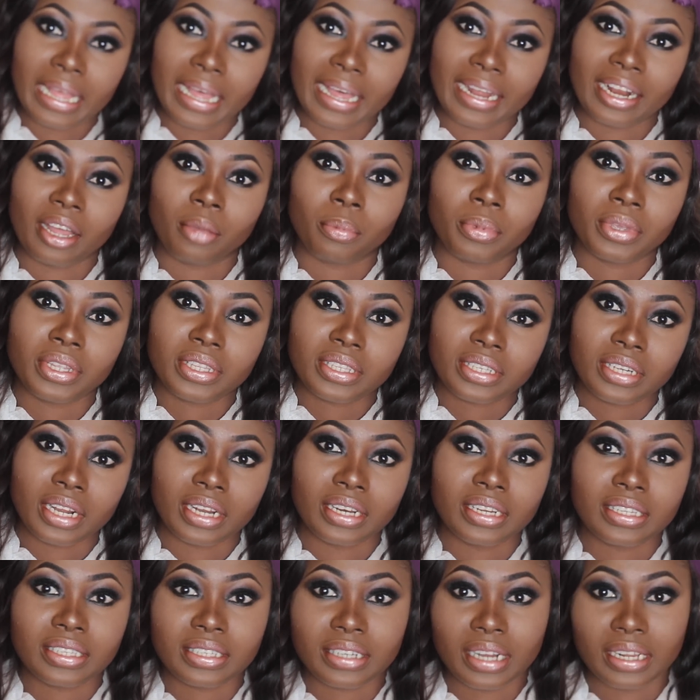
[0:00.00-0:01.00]
and I'll be eating
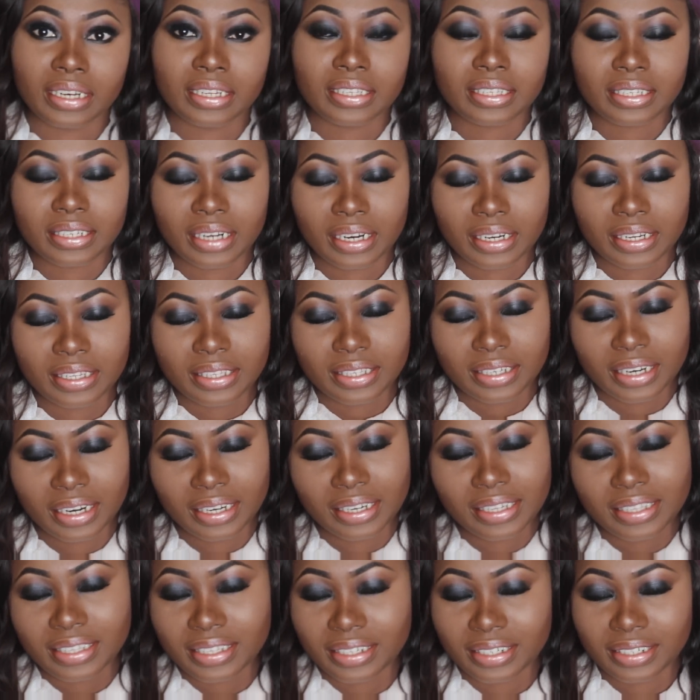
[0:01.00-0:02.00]
and eating and eating and eating
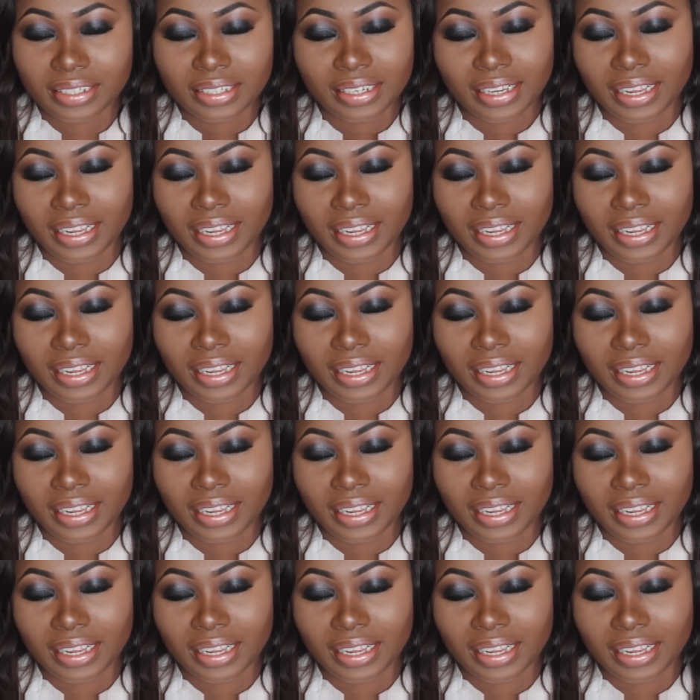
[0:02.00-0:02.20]
and eating.